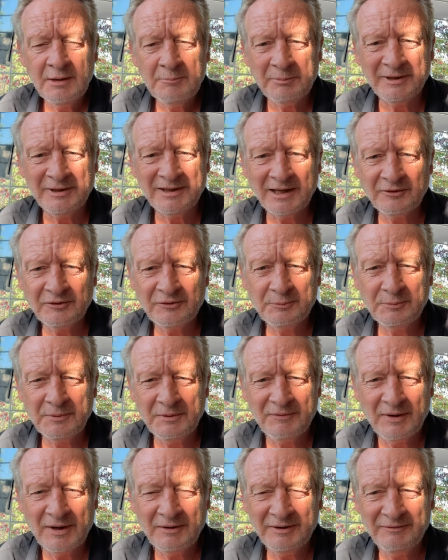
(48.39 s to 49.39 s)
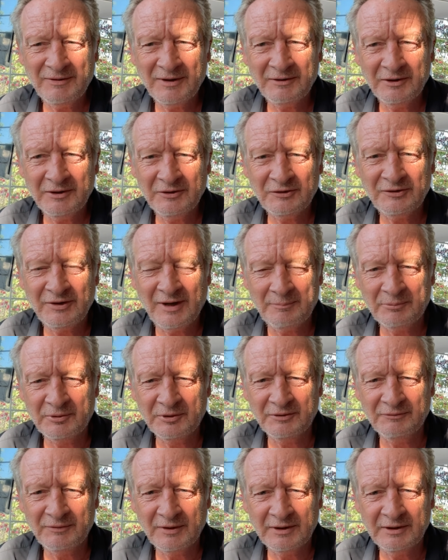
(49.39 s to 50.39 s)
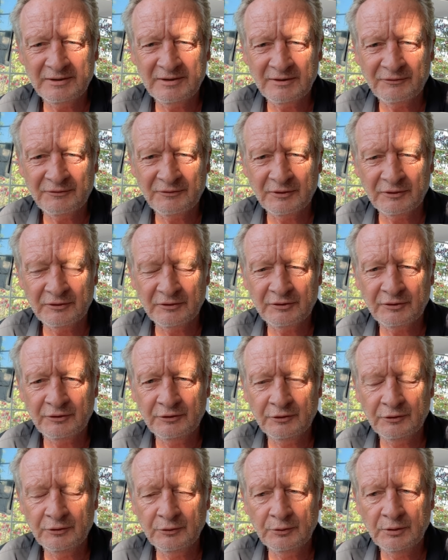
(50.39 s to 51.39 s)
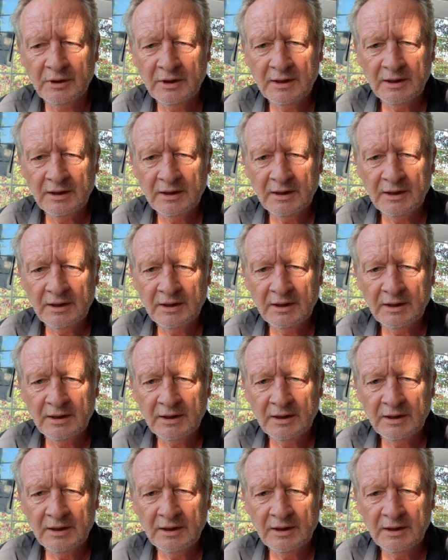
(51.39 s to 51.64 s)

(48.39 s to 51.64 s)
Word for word: But that's very, very separate and very different to